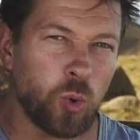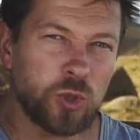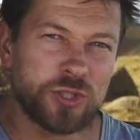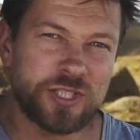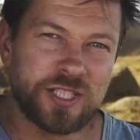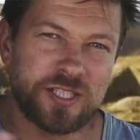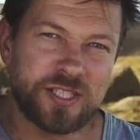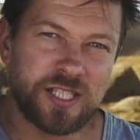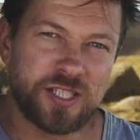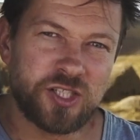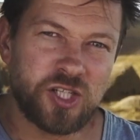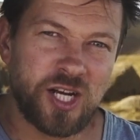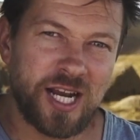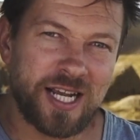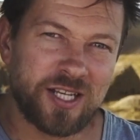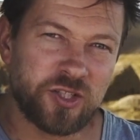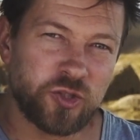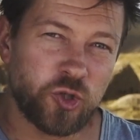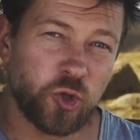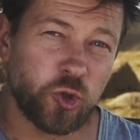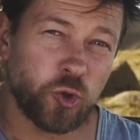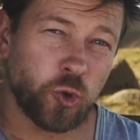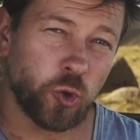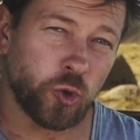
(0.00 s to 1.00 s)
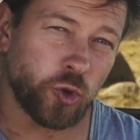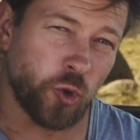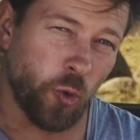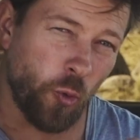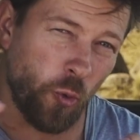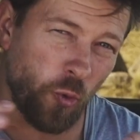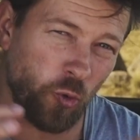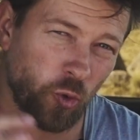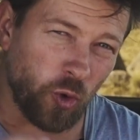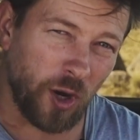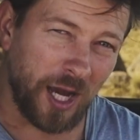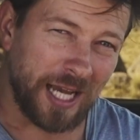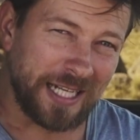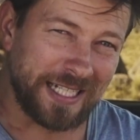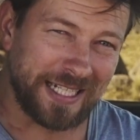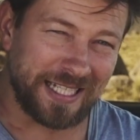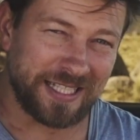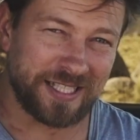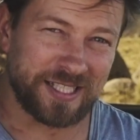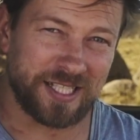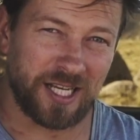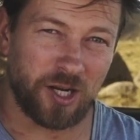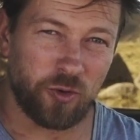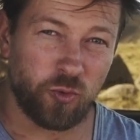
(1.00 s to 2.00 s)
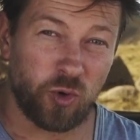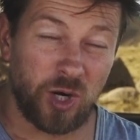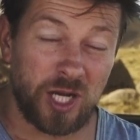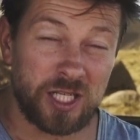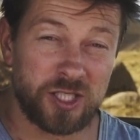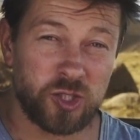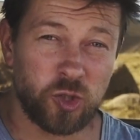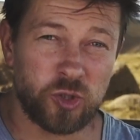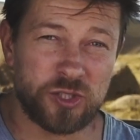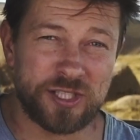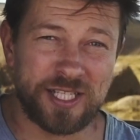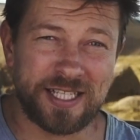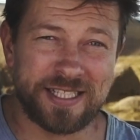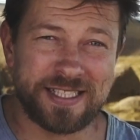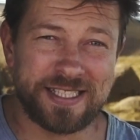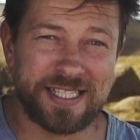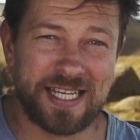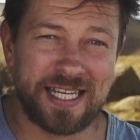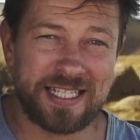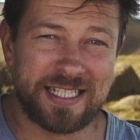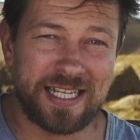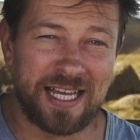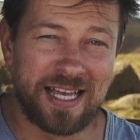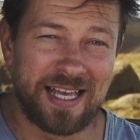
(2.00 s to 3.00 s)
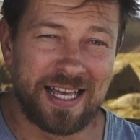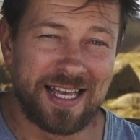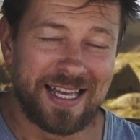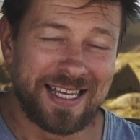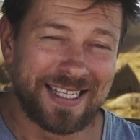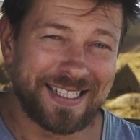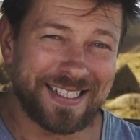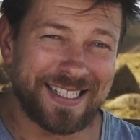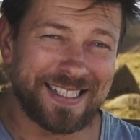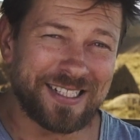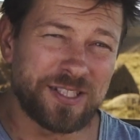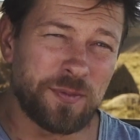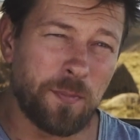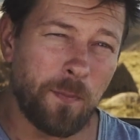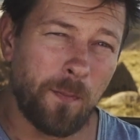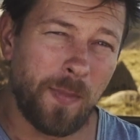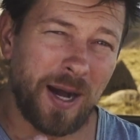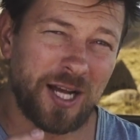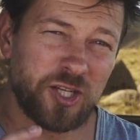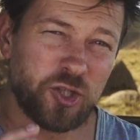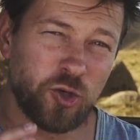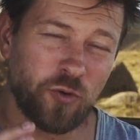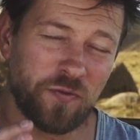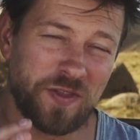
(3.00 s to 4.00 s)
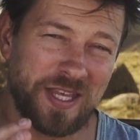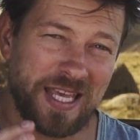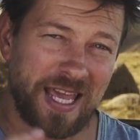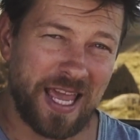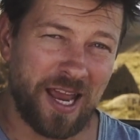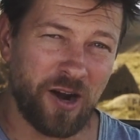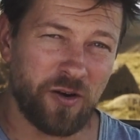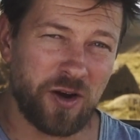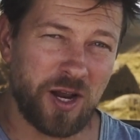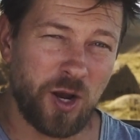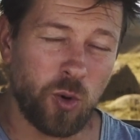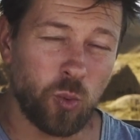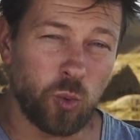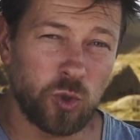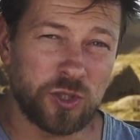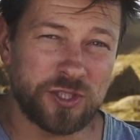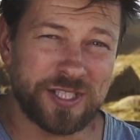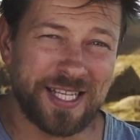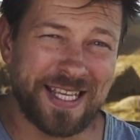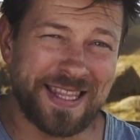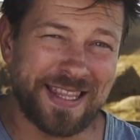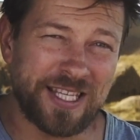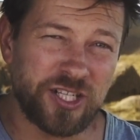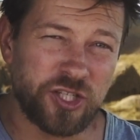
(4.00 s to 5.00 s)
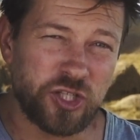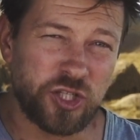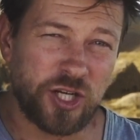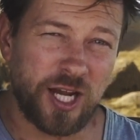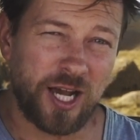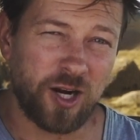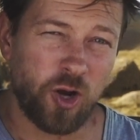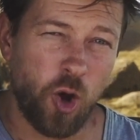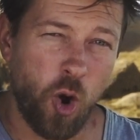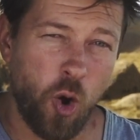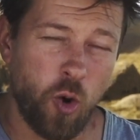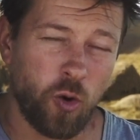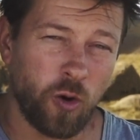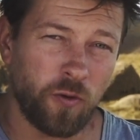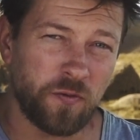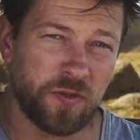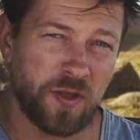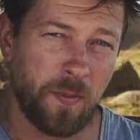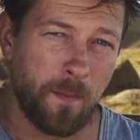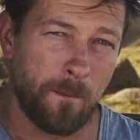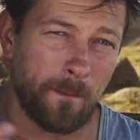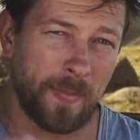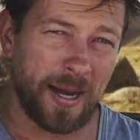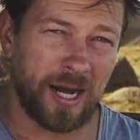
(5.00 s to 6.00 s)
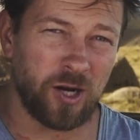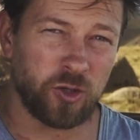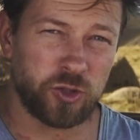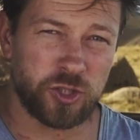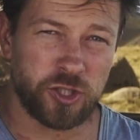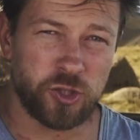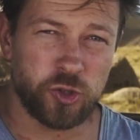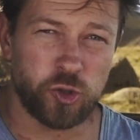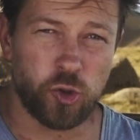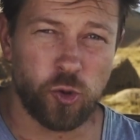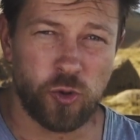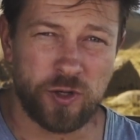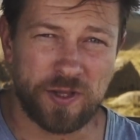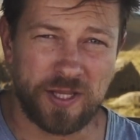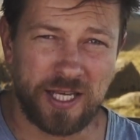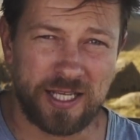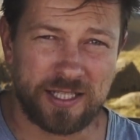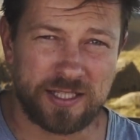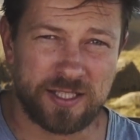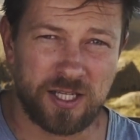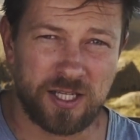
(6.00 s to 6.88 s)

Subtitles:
wasn't a chance to shoot right at sunrise or sunset, since much of the area was in the shadow of the mountain during that